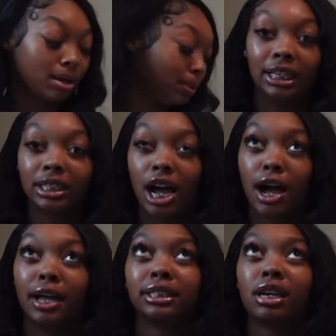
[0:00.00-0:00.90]
This
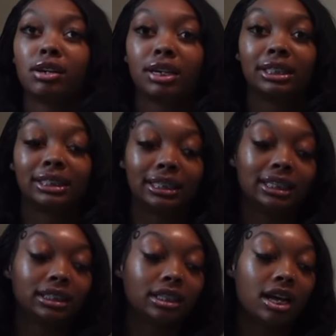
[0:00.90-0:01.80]
haul is going to
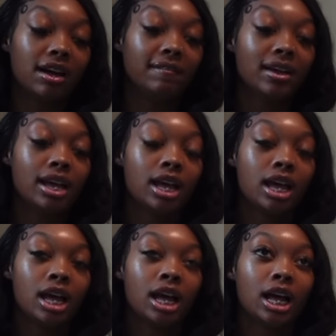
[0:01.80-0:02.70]
consist of
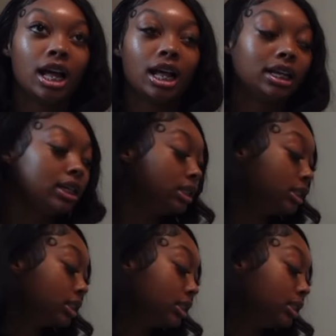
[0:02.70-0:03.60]

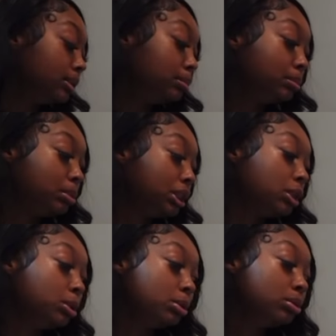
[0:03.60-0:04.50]
um
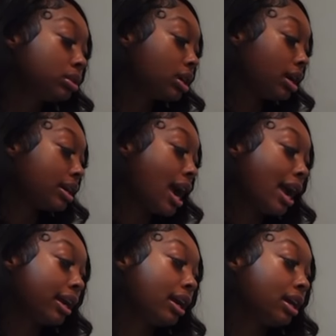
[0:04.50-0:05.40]
shoes,
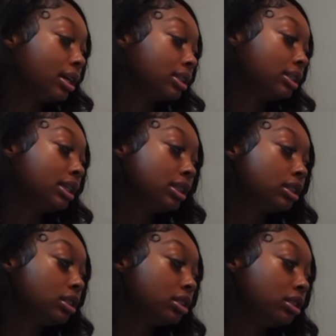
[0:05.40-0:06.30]
Geiger,
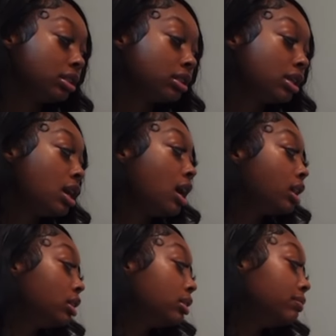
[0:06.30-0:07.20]
essentials, Louis